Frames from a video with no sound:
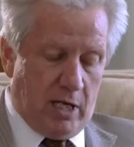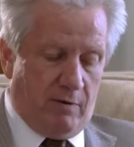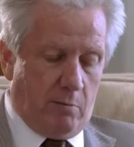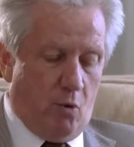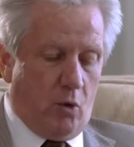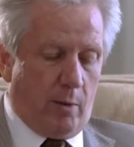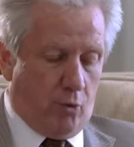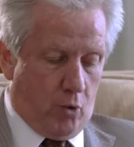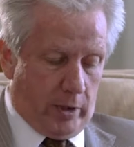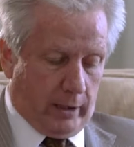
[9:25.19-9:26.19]
even more
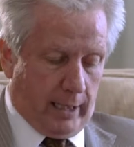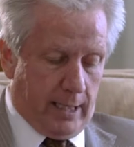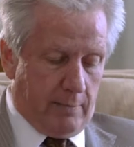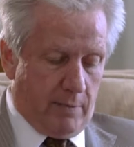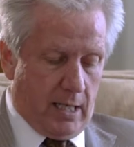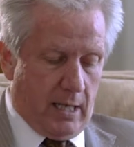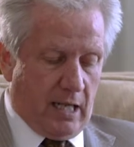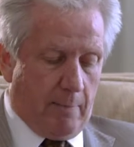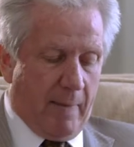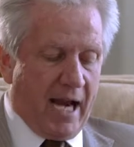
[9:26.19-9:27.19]
importantly,
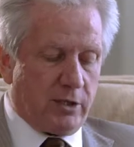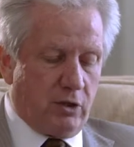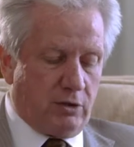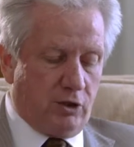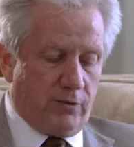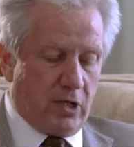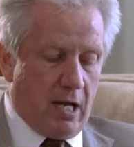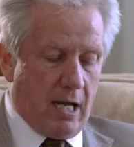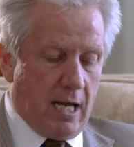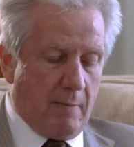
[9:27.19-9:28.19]
the passage of
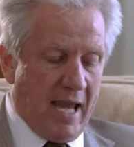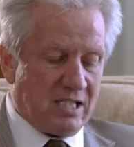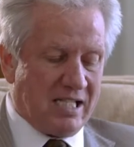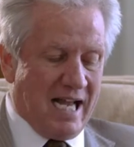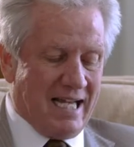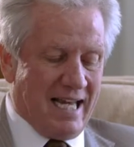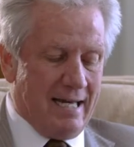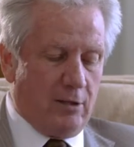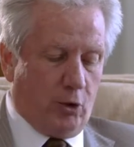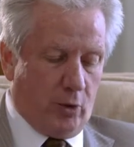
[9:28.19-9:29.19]
time has not
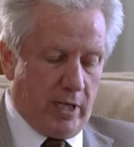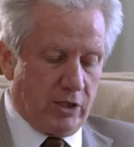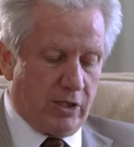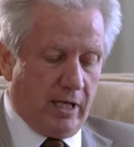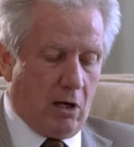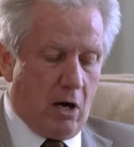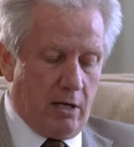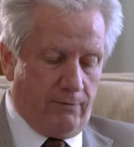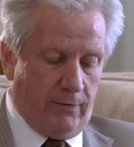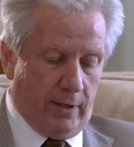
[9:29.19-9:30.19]
increased the
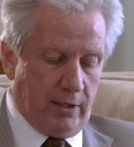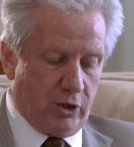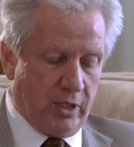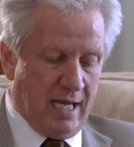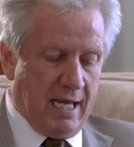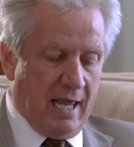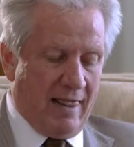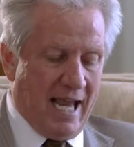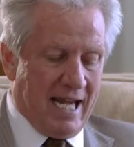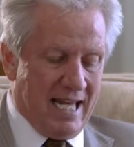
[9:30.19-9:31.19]
confidence
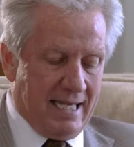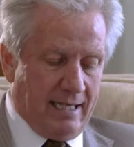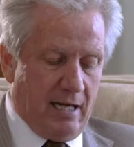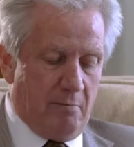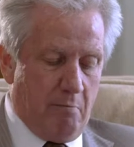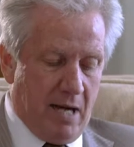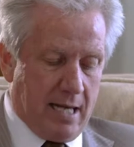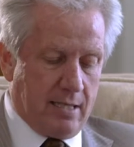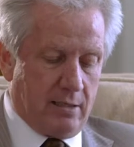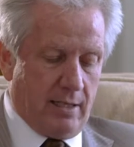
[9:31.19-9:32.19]
that it can
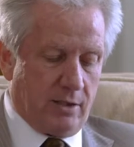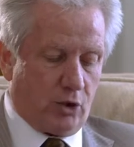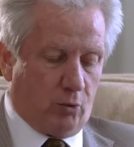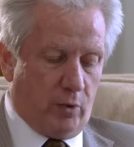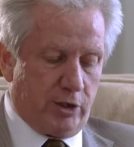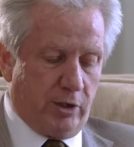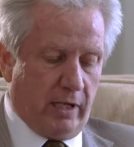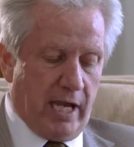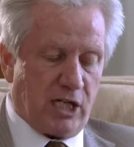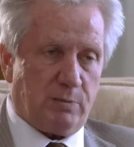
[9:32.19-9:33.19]
meet its
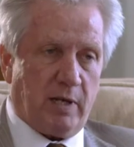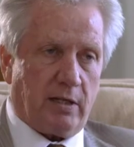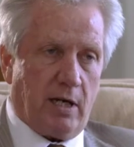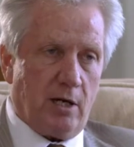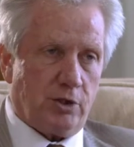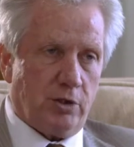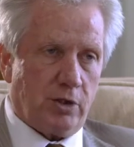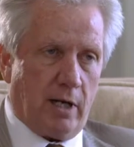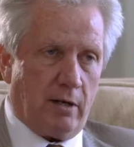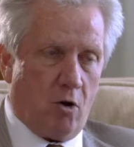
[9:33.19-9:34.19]
original
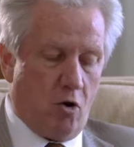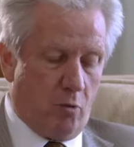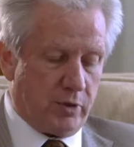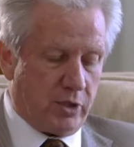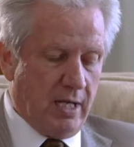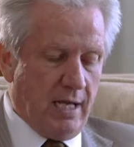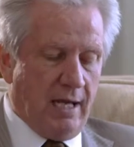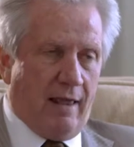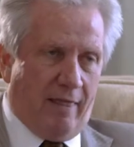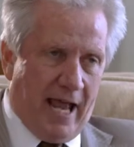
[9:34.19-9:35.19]
expectations and hopes.
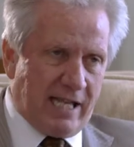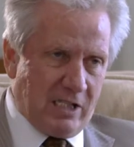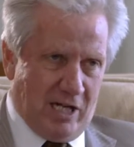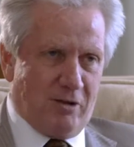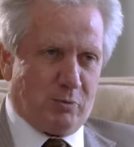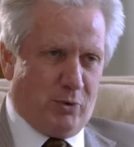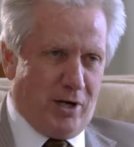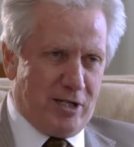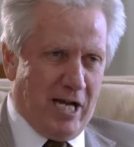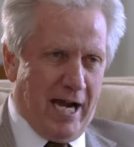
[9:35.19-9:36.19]
That sounds pretty
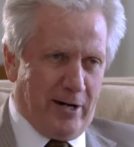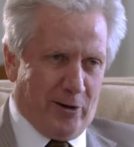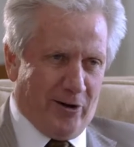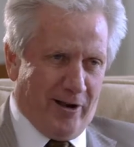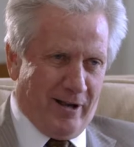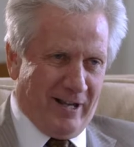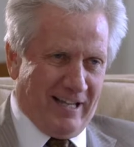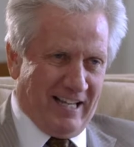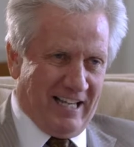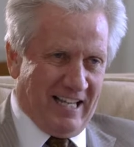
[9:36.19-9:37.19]
dire.
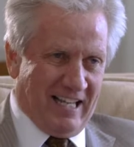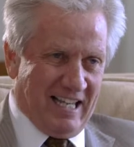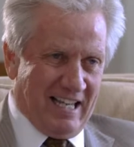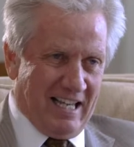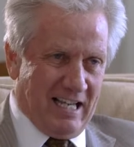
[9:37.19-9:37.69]
Well, it